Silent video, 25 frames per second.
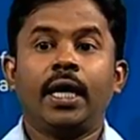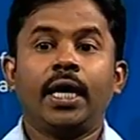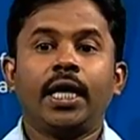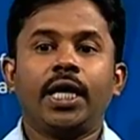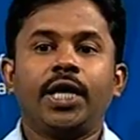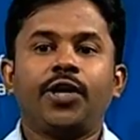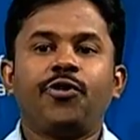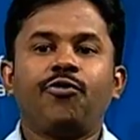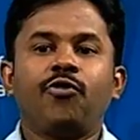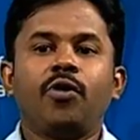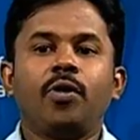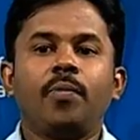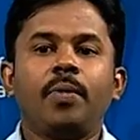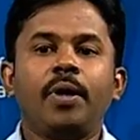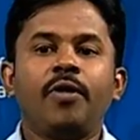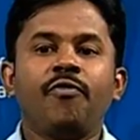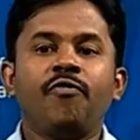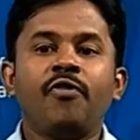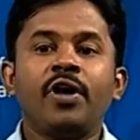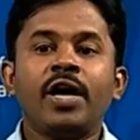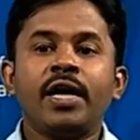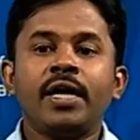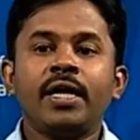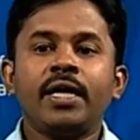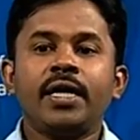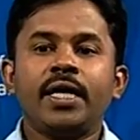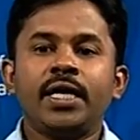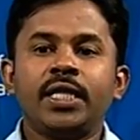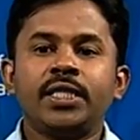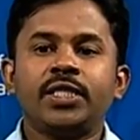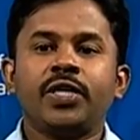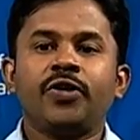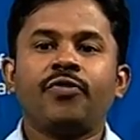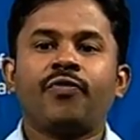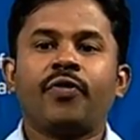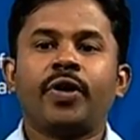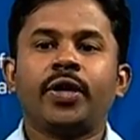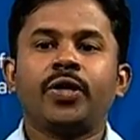it will be very
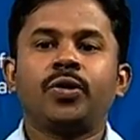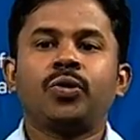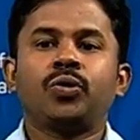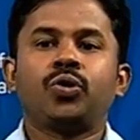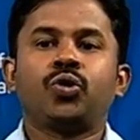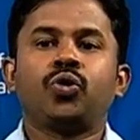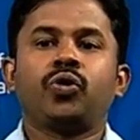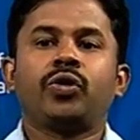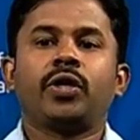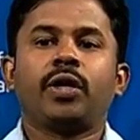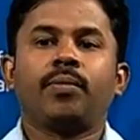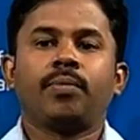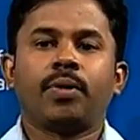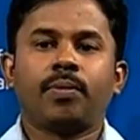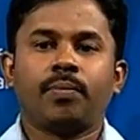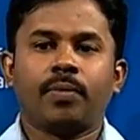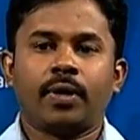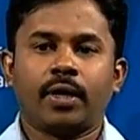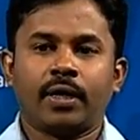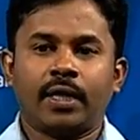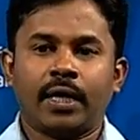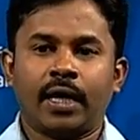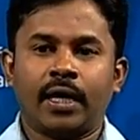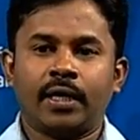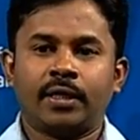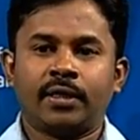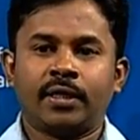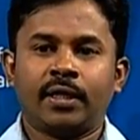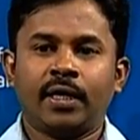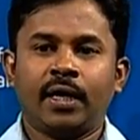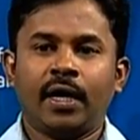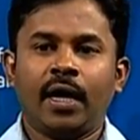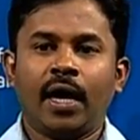easy for you to remember that.